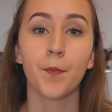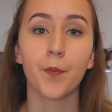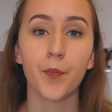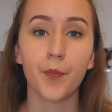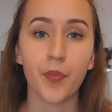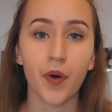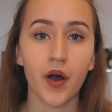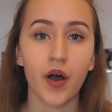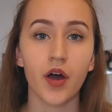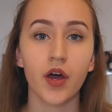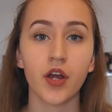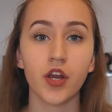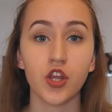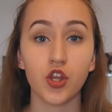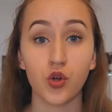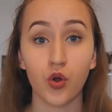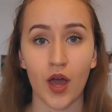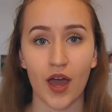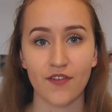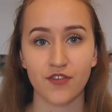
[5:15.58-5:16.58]
but
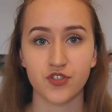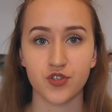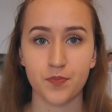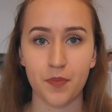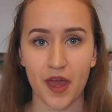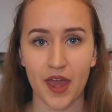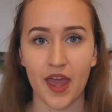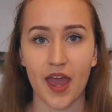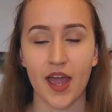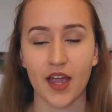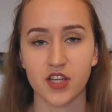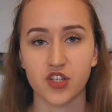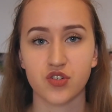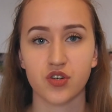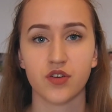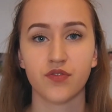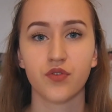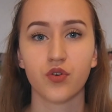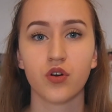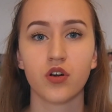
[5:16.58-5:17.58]
you have to pay extra,
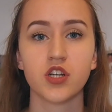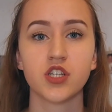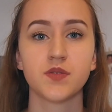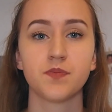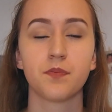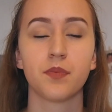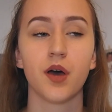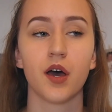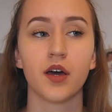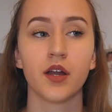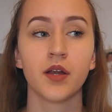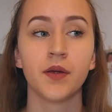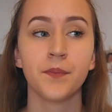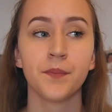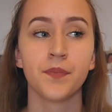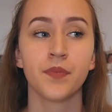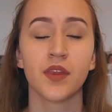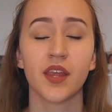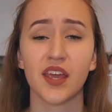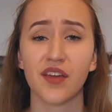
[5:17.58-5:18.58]
of course. But
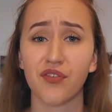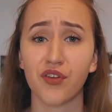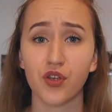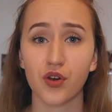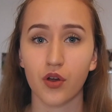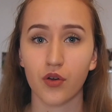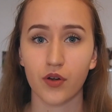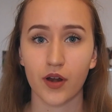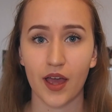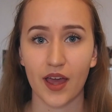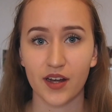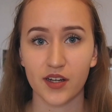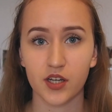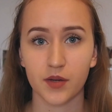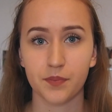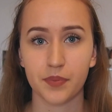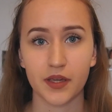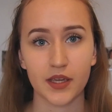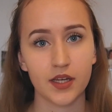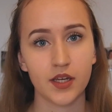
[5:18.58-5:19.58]
if you don't end
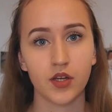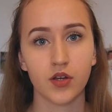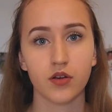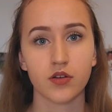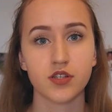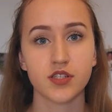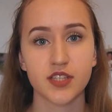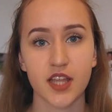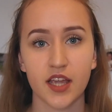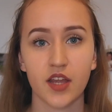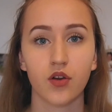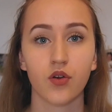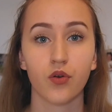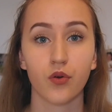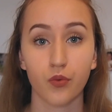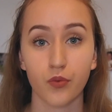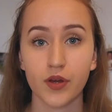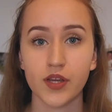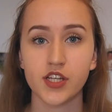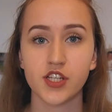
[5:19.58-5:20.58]
up in your state or
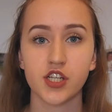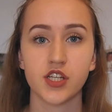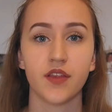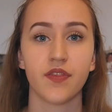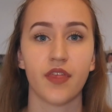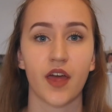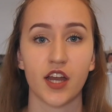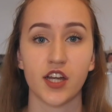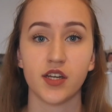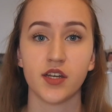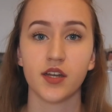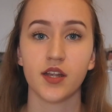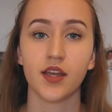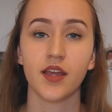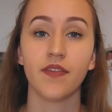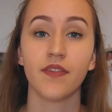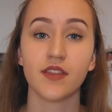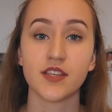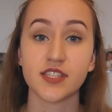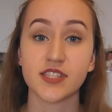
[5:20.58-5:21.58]
region
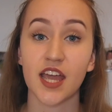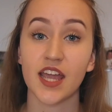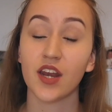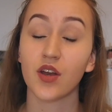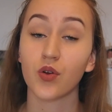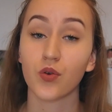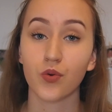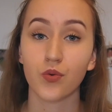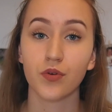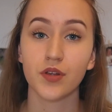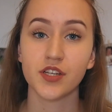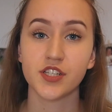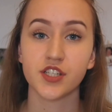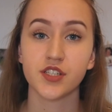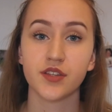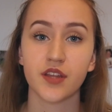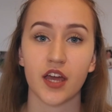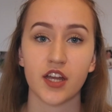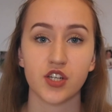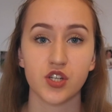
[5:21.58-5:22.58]
in the state or
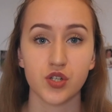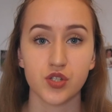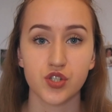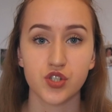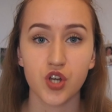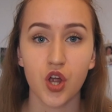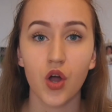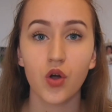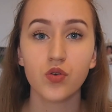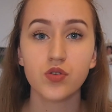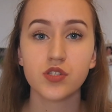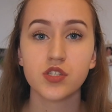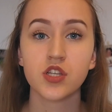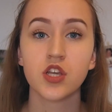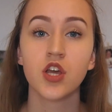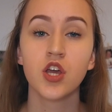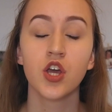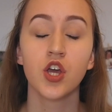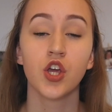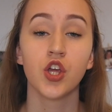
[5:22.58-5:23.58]
region that you chose,
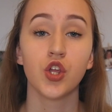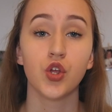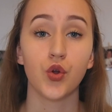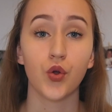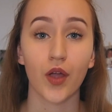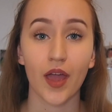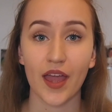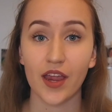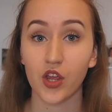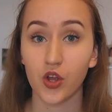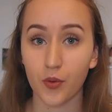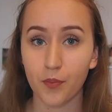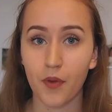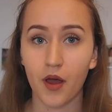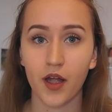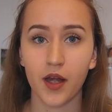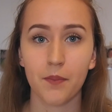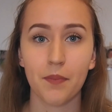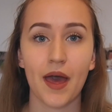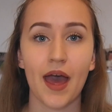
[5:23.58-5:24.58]
you get your
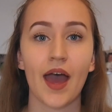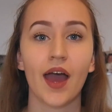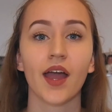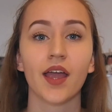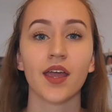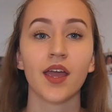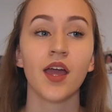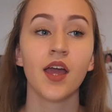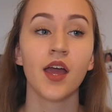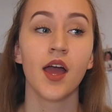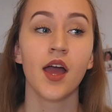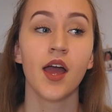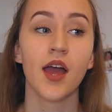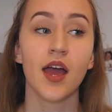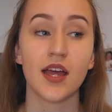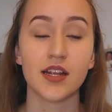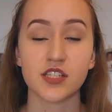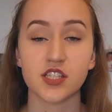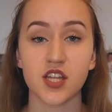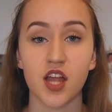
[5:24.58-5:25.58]
money back
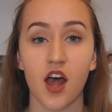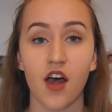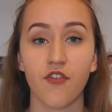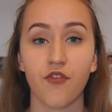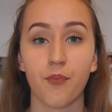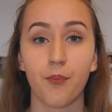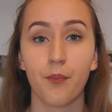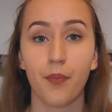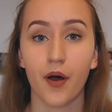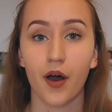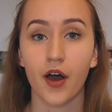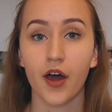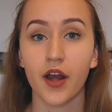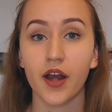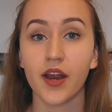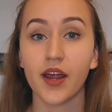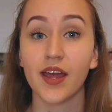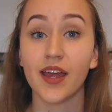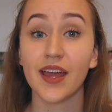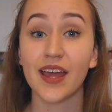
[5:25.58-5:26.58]
and stuff. But
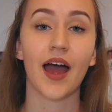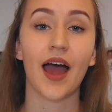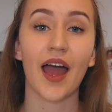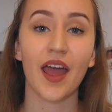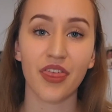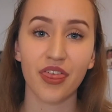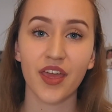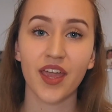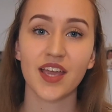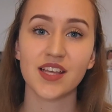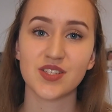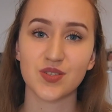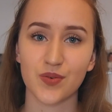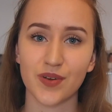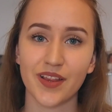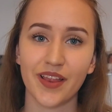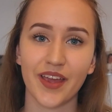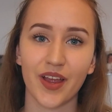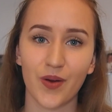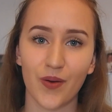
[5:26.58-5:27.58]
I think it's
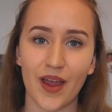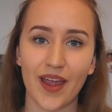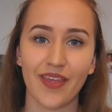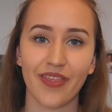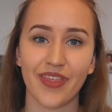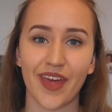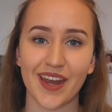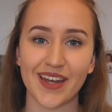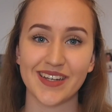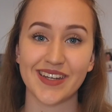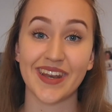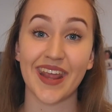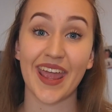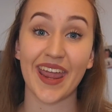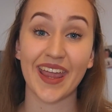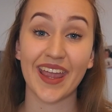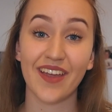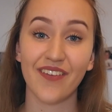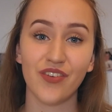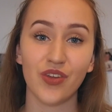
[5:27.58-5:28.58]
really great that they
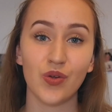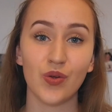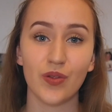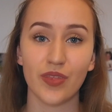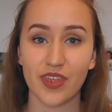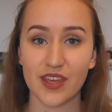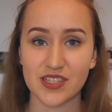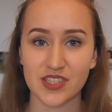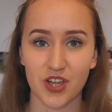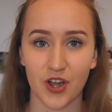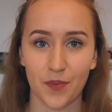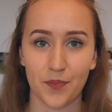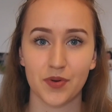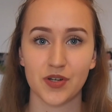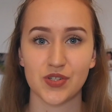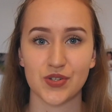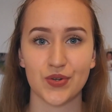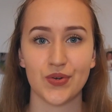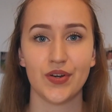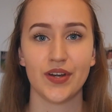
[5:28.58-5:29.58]
give you this
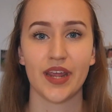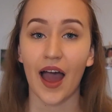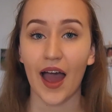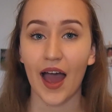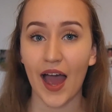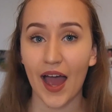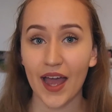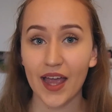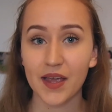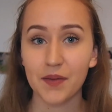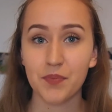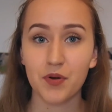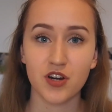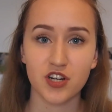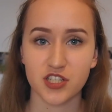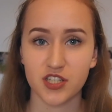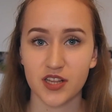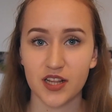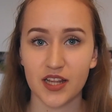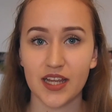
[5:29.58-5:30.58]
opportunity. I
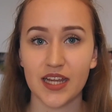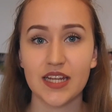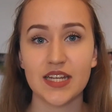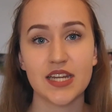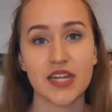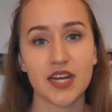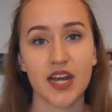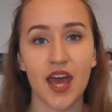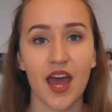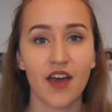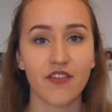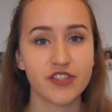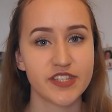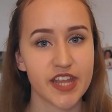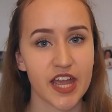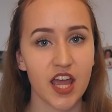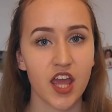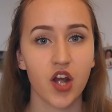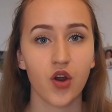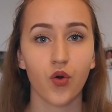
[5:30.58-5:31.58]
personally didn't have a
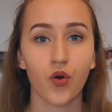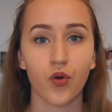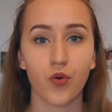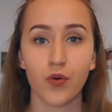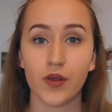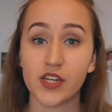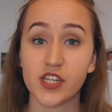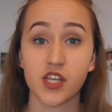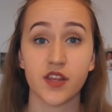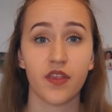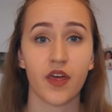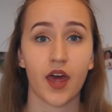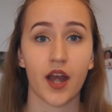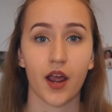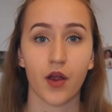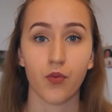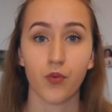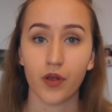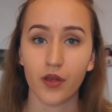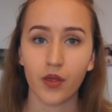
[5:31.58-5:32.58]
state or region that I
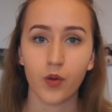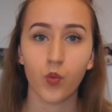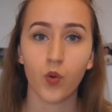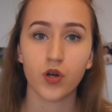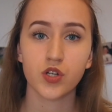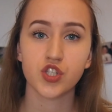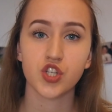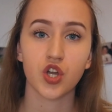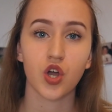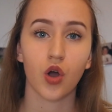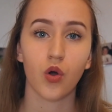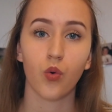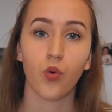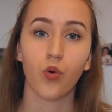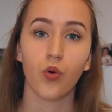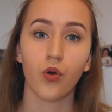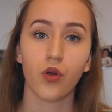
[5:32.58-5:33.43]
really wanted to go